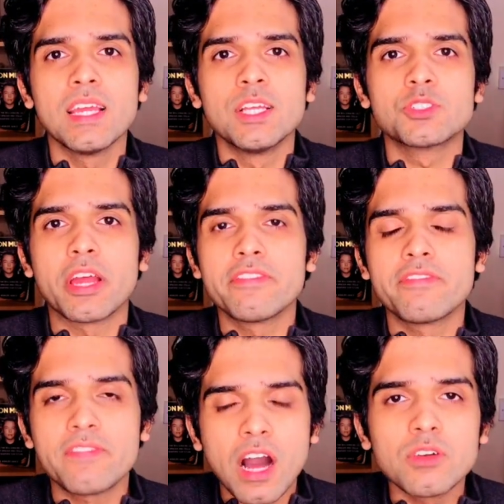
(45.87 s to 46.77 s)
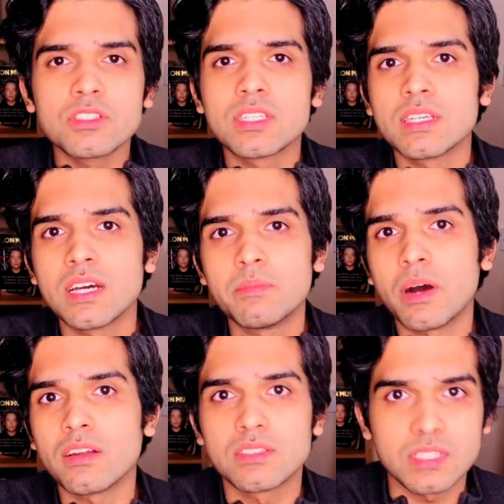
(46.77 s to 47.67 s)
So I found
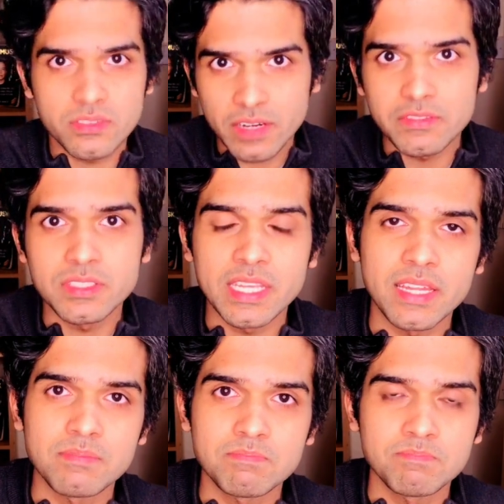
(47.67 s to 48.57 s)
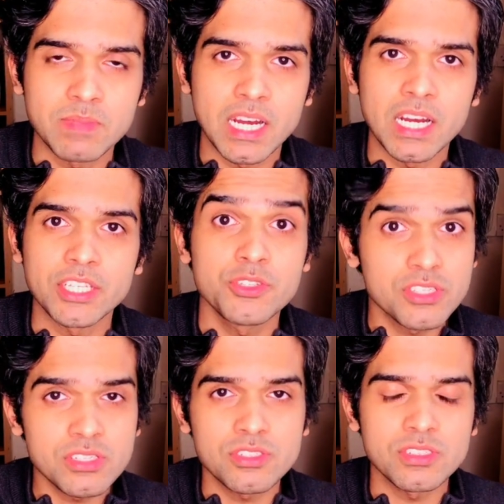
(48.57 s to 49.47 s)
about 5 to 10
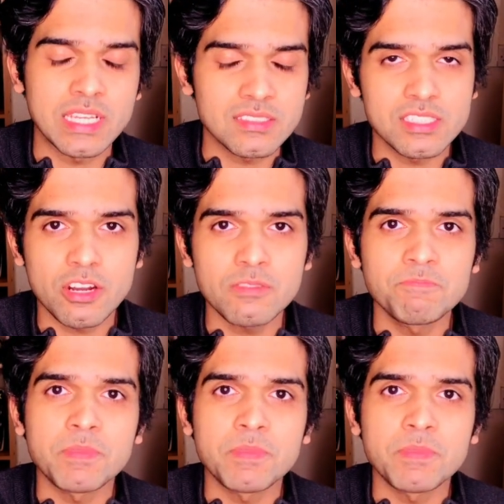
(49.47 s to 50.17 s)
users to test it on.